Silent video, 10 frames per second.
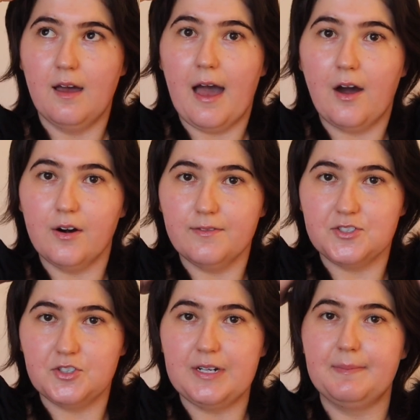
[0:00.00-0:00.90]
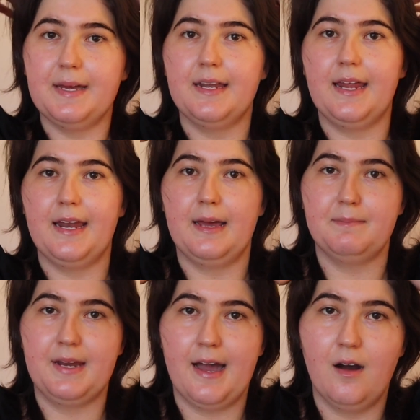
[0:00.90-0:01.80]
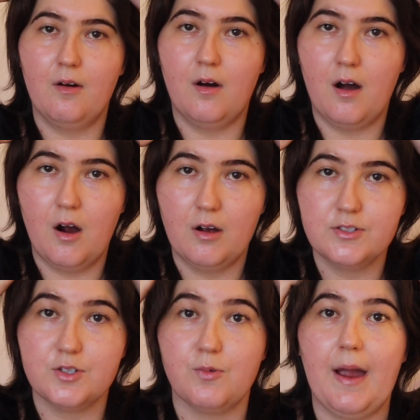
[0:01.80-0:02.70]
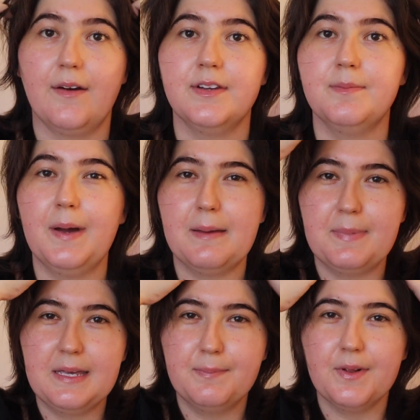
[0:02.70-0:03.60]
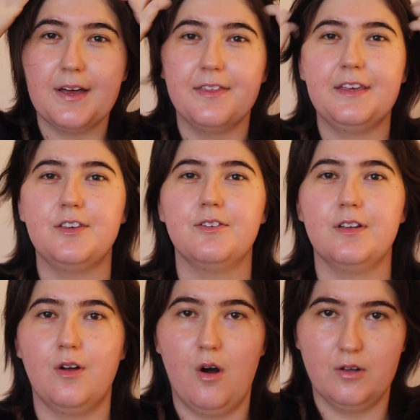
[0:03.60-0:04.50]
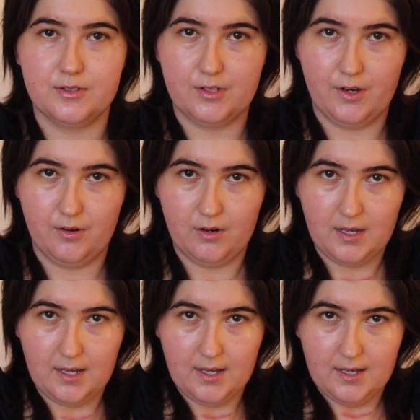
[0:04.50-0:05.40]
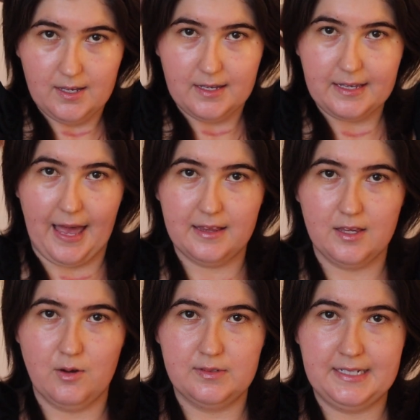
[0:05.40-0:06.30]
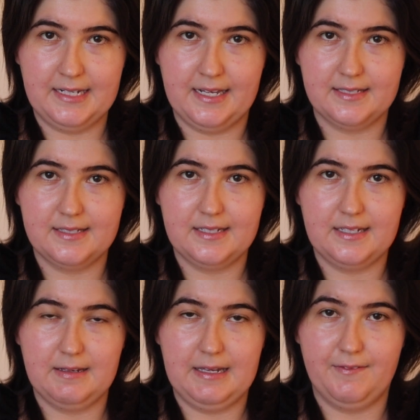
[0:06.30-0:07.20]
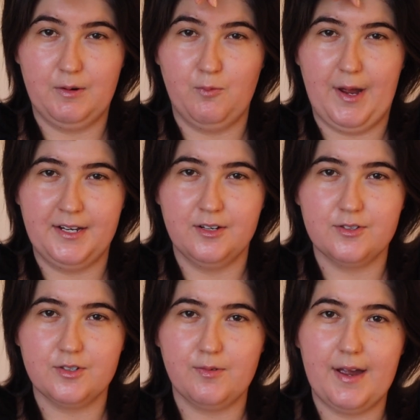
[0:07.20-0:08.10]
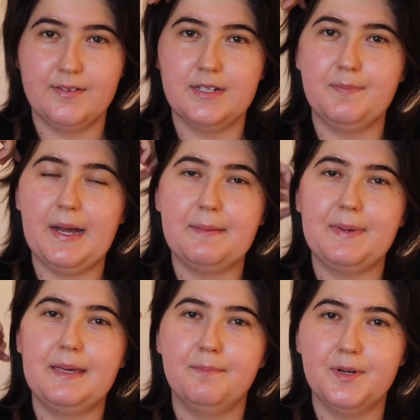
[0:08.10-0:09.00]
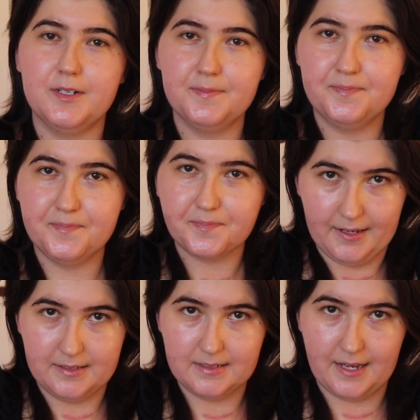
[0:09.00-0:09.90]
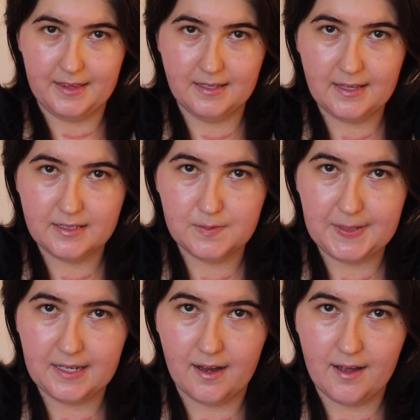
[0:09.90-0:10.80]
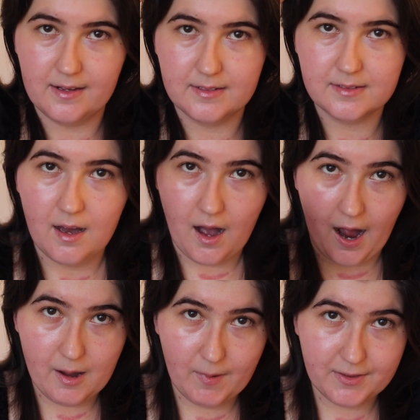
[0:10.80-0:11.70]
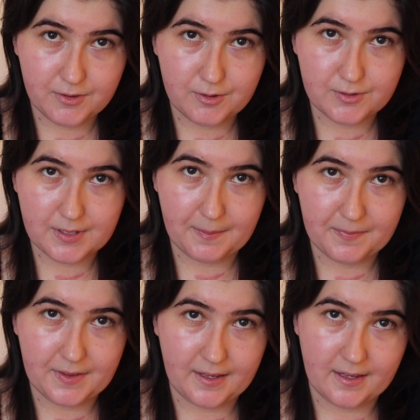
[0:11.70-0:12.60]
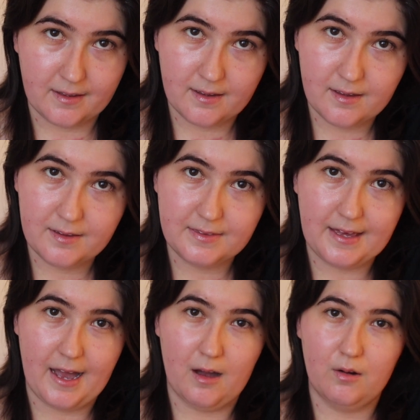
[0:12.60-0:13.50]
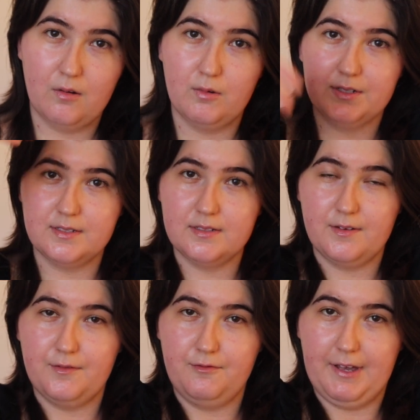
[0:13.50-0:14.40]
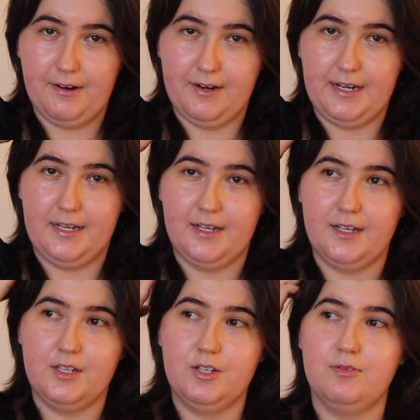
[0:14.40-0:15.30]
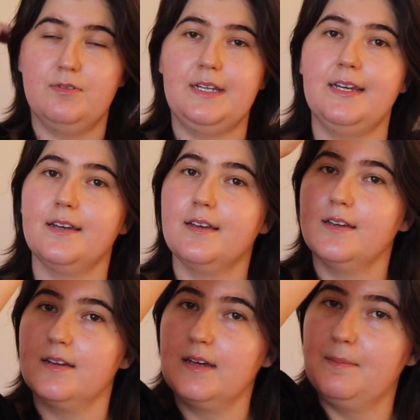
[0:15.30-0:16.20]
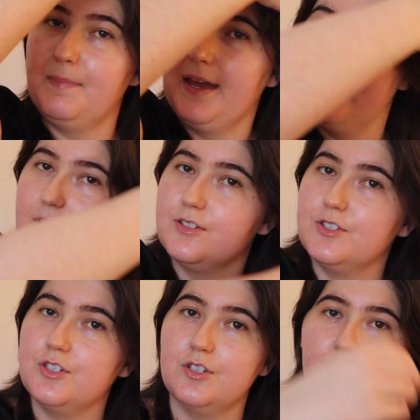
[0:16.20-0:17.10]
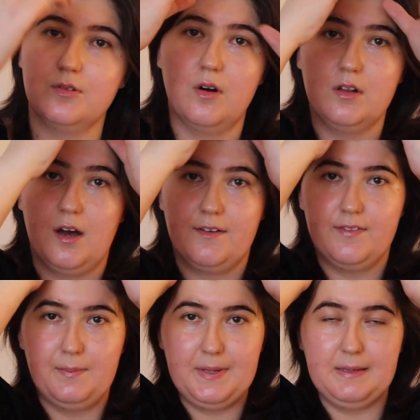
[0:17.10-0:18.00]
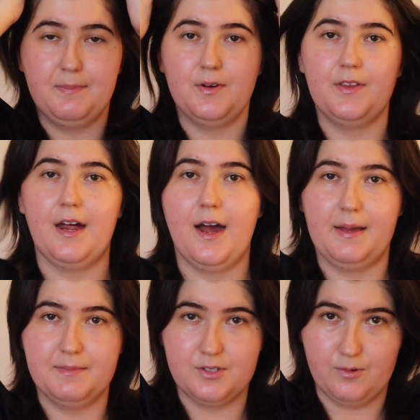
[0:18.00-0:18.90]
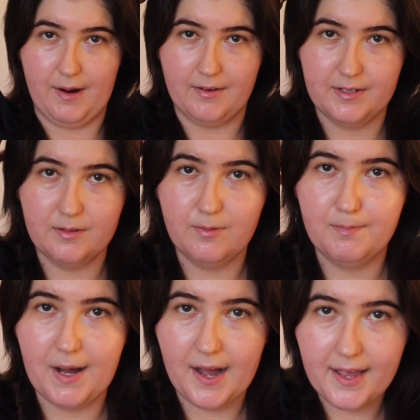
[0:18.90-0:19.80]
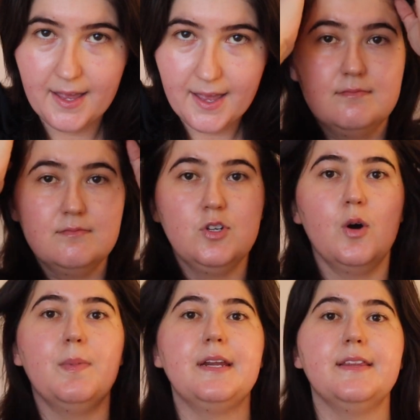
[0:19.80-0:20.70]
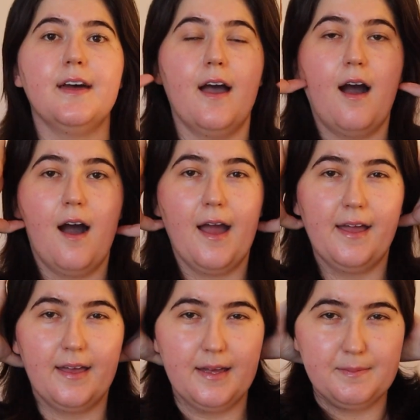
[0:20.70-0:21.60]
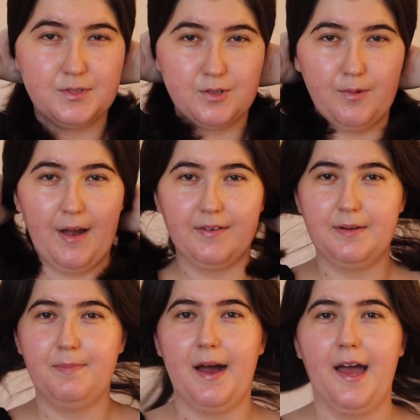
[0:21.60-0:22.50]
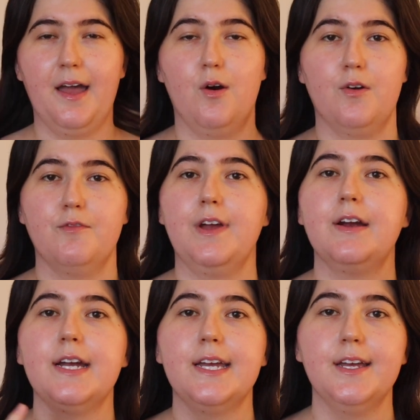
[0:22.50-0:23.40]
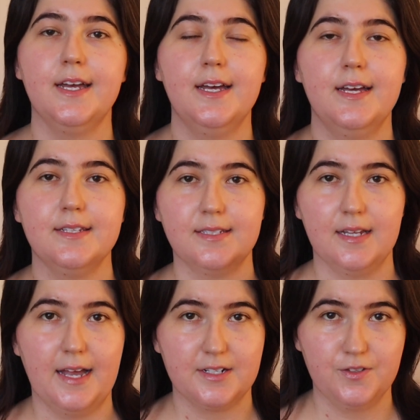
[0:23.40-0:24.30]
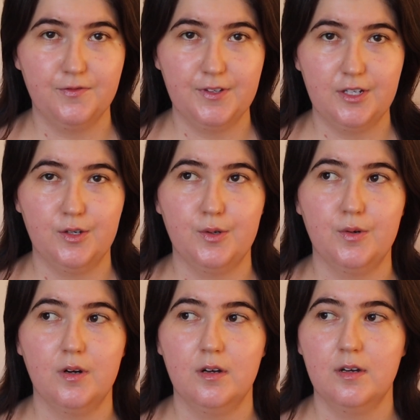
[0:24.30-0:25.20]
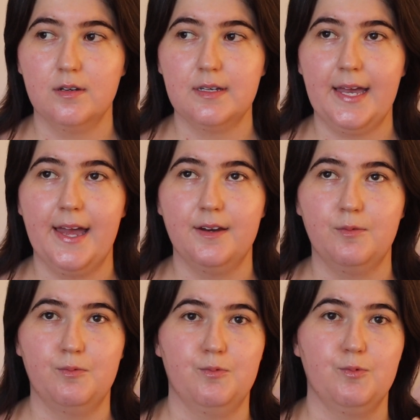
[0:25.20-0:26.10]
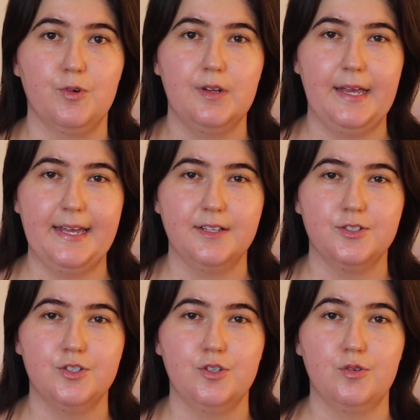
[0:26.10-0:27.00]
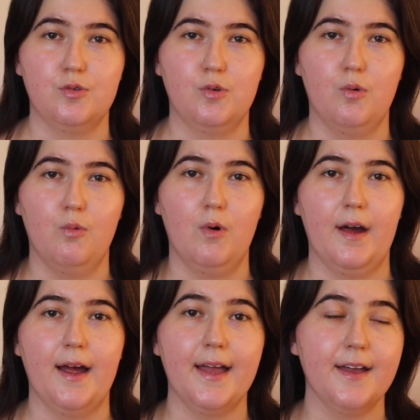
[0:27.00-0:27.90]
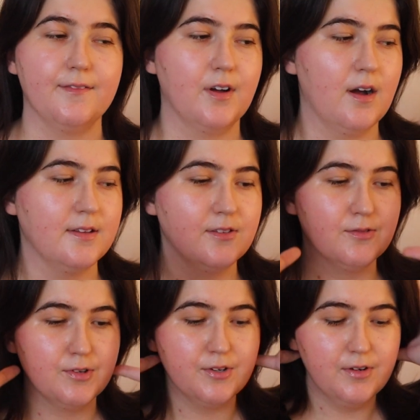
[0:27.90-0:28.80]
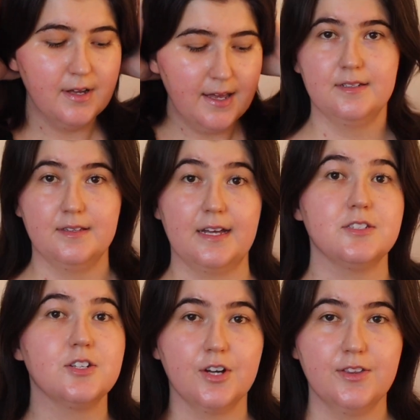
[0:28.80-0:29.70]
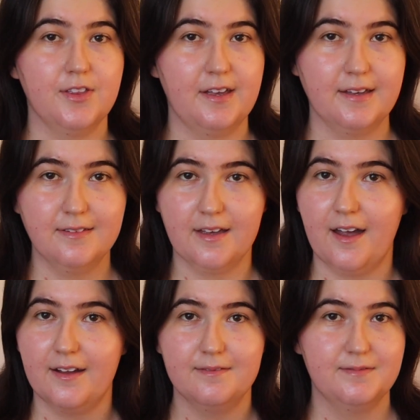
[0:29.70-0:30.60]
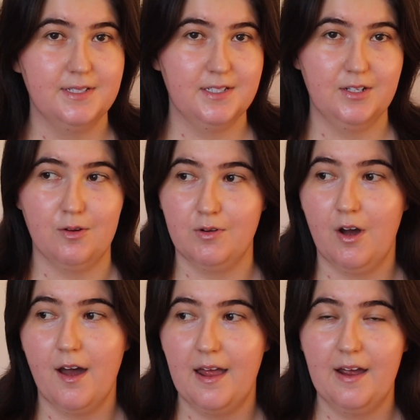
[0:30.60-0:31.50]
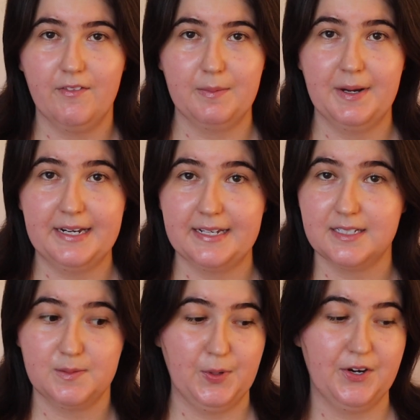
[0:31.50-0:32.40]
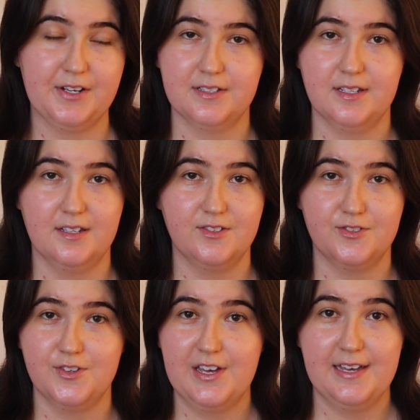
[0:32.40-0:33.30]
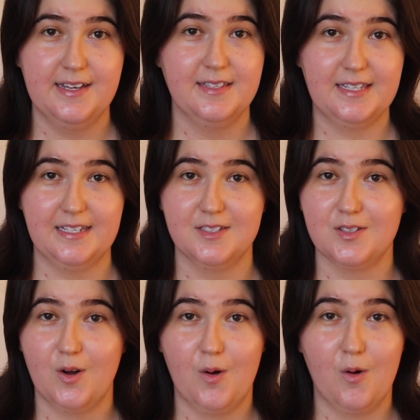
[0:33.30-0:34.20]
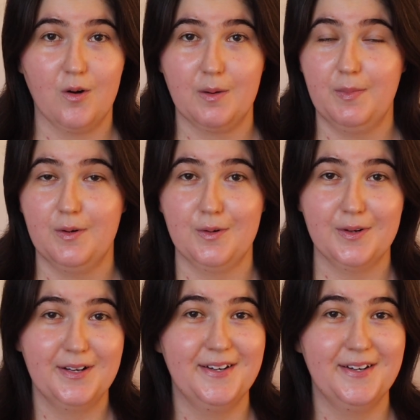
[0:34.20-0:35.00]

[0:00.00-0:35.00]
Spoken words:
out of treatment and I'm now surrounded by people. I think you can also get loneliness even when you're surrounded by people, and I think that's because I went through something that was very unique compared to a lot of the people that I'm surrounded by. Nobody that I am surrounded by, or very select few, can relate to what I have gone through. That's a good thing that, you know, not everybody experiences these horrible